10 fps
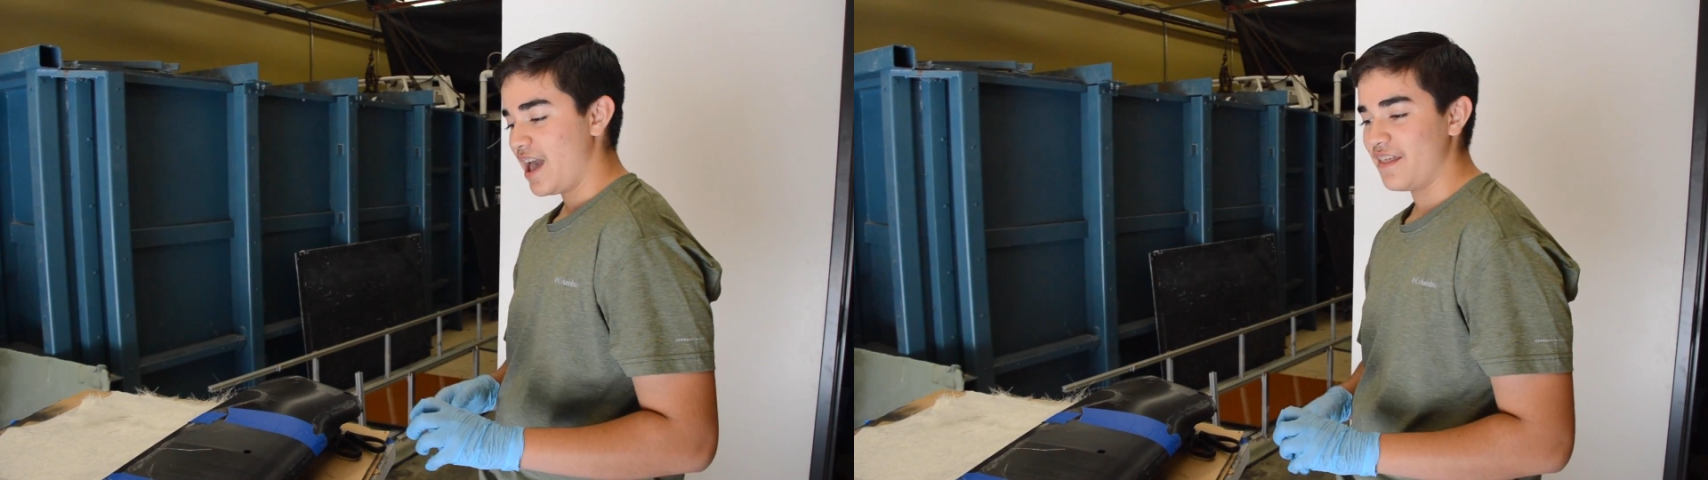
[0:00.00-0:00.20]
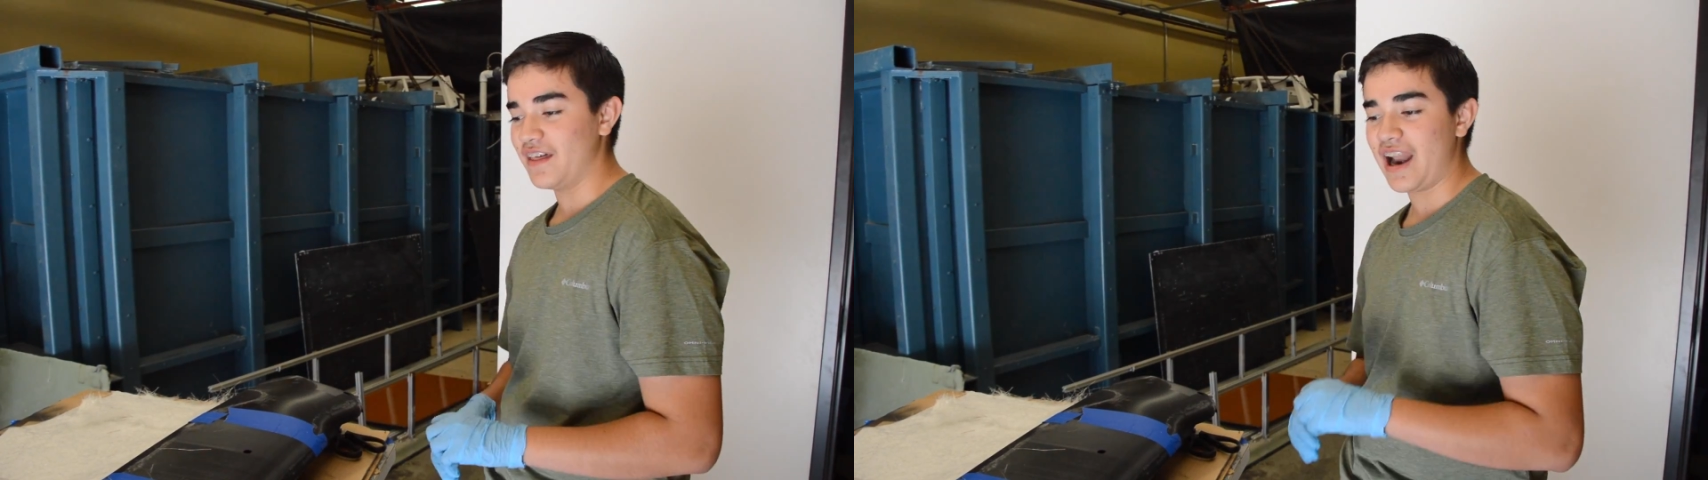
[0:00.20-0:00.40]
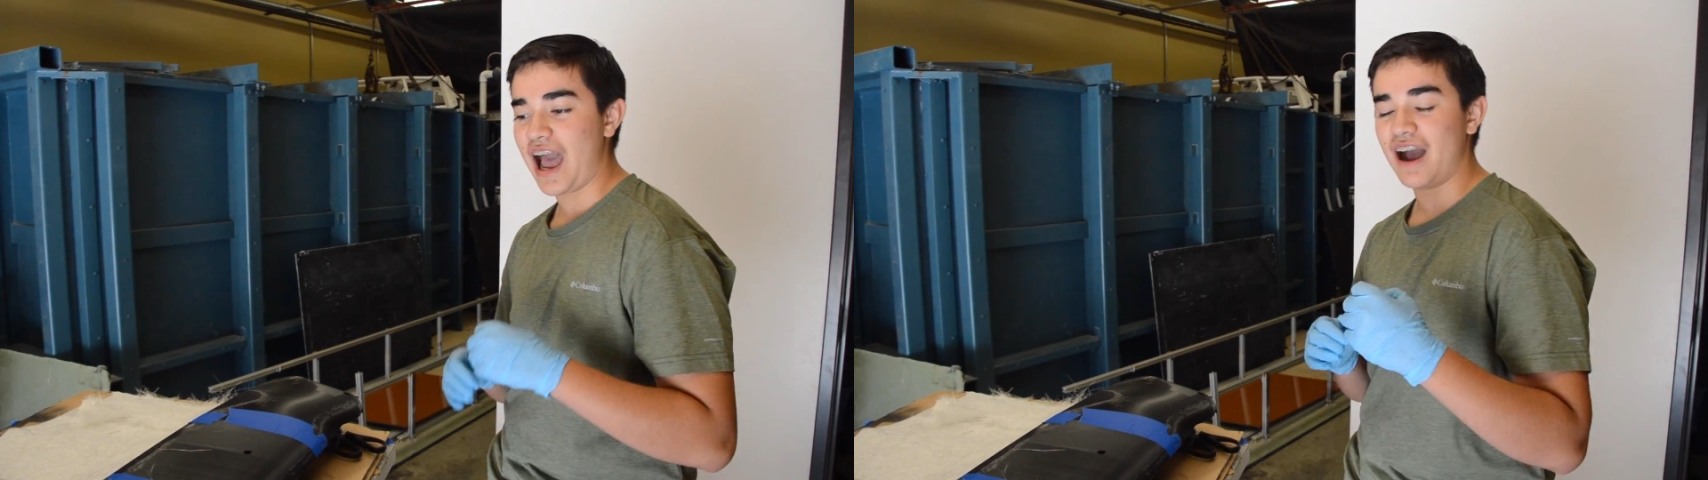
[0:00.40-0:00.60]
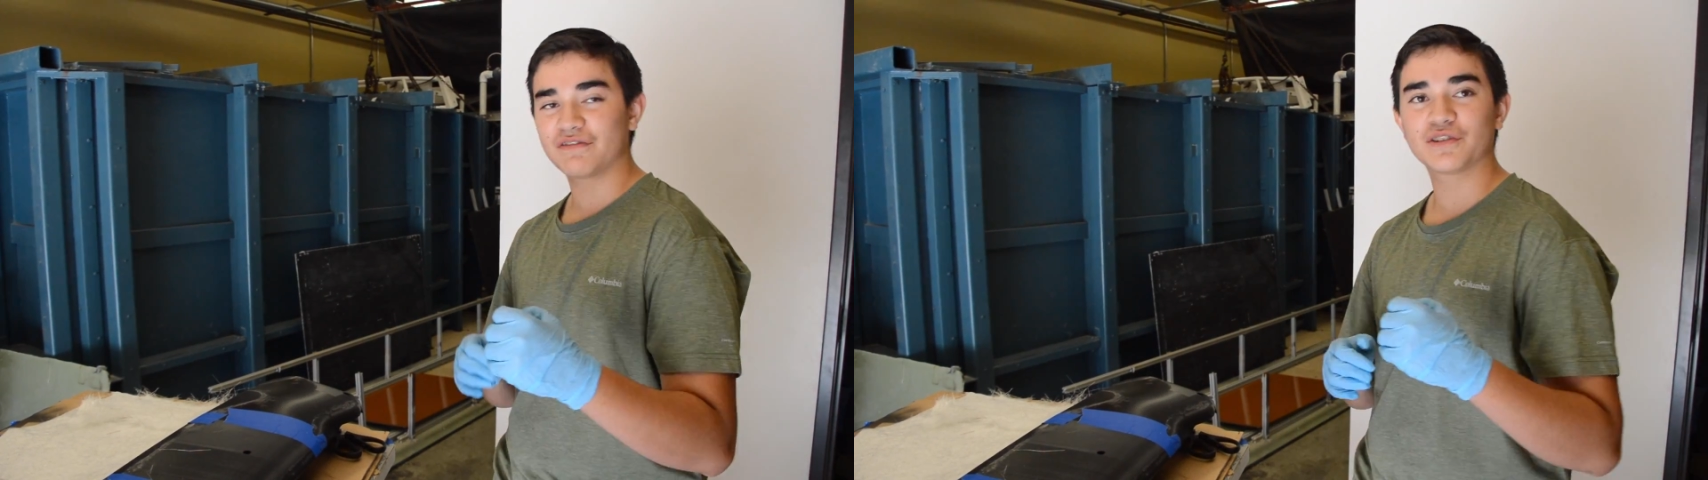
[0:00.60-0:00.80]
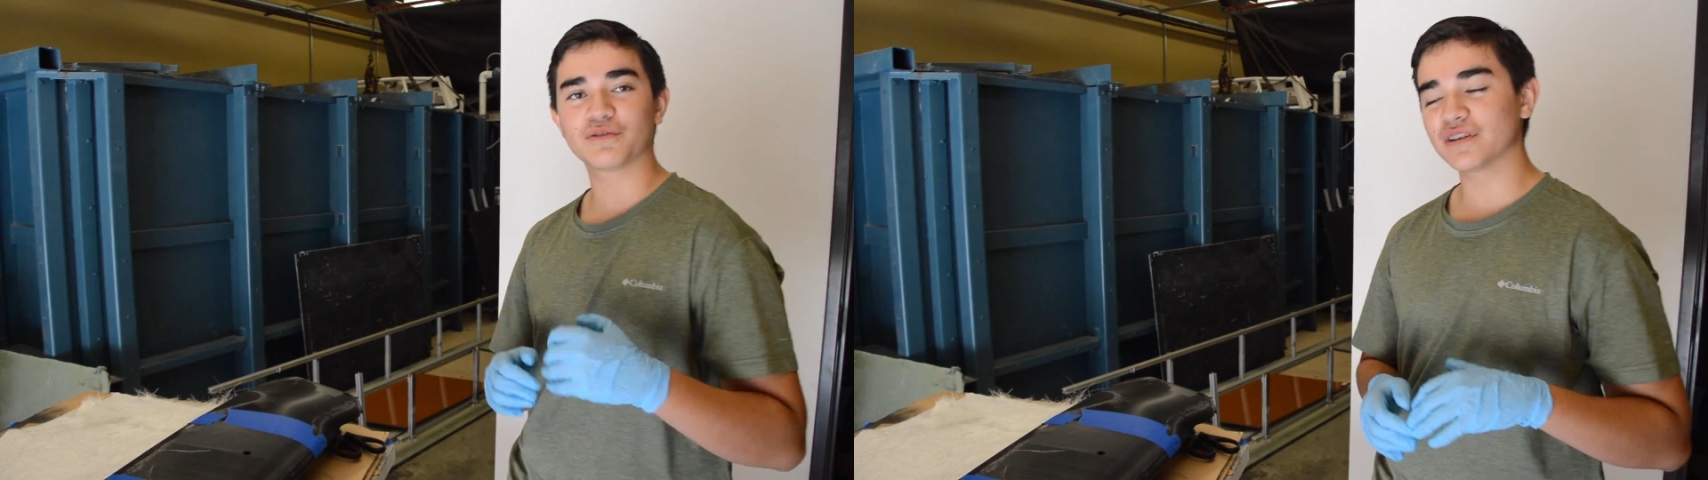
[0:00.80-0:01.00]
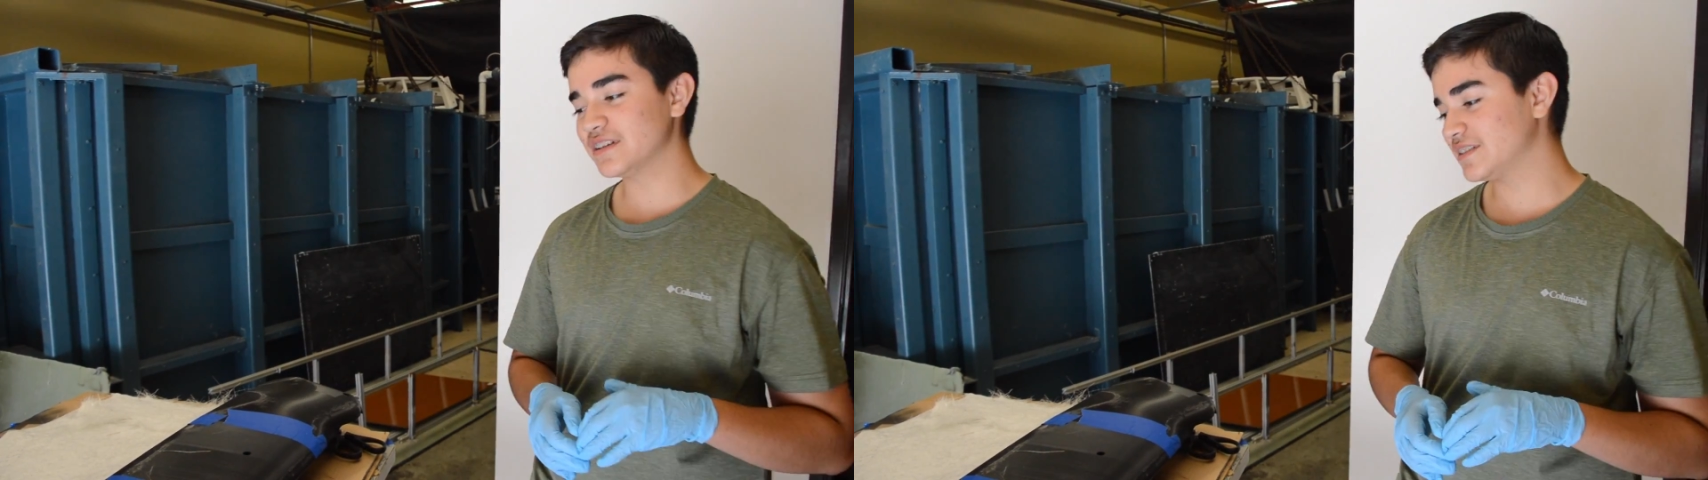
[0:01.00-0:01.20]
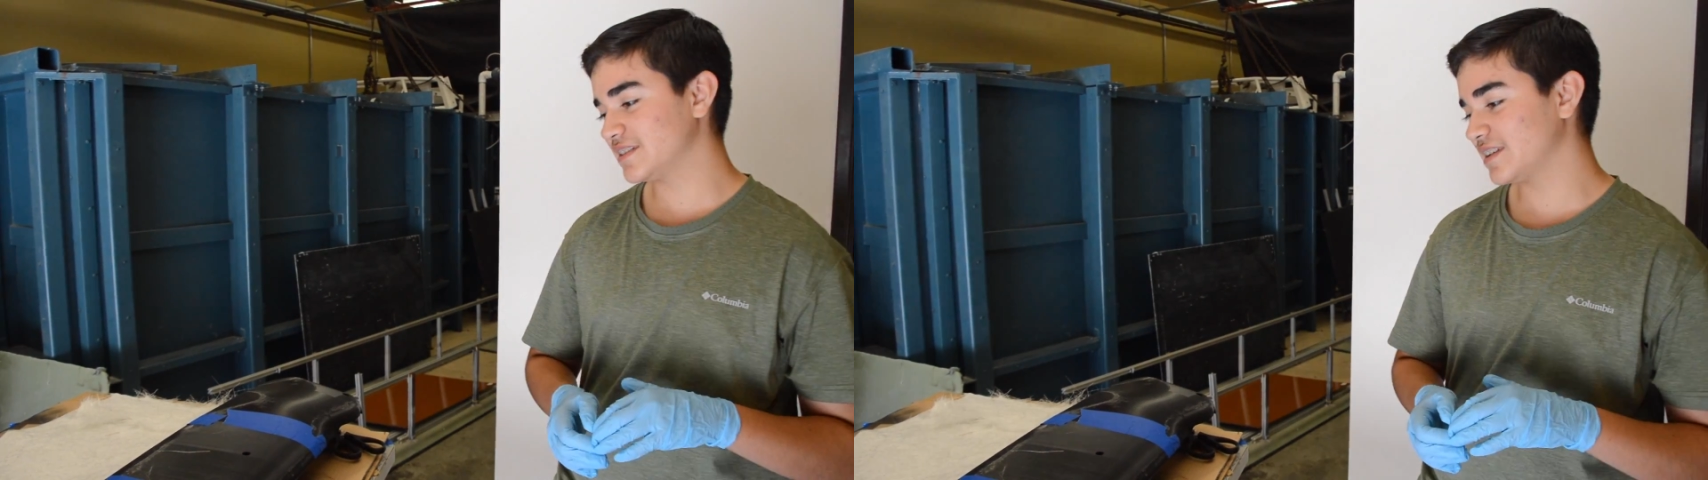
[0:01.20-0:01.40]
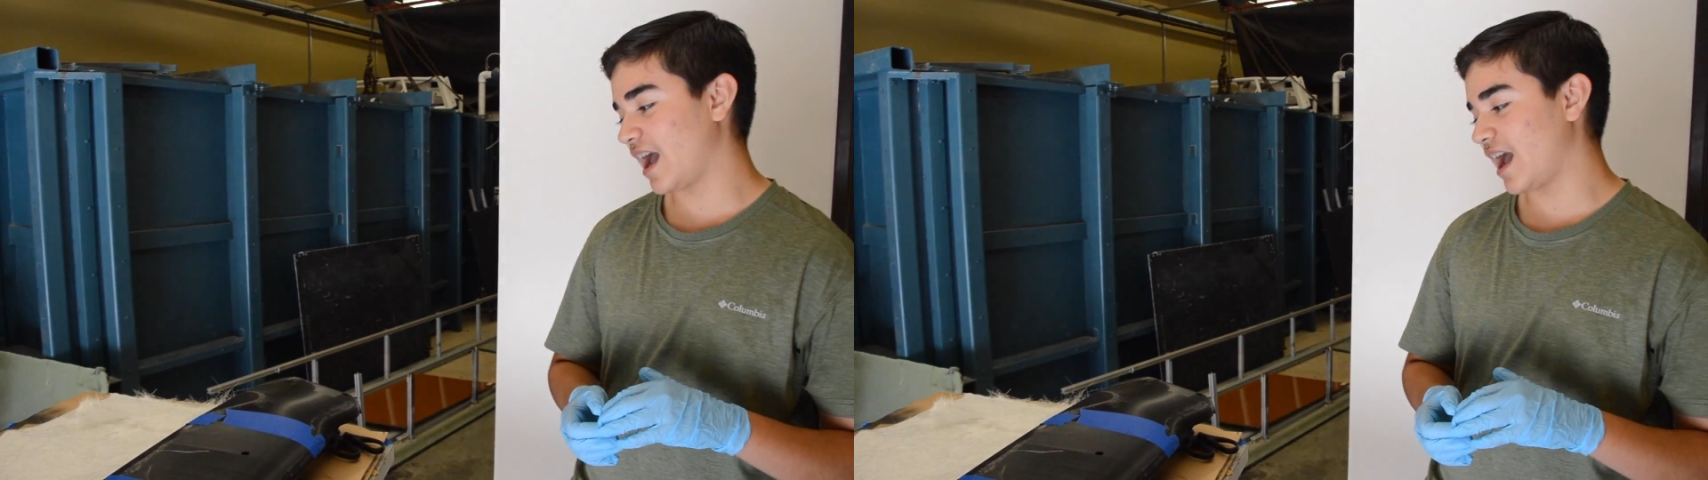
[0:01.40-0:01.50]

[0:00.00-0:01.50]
And then afterwards,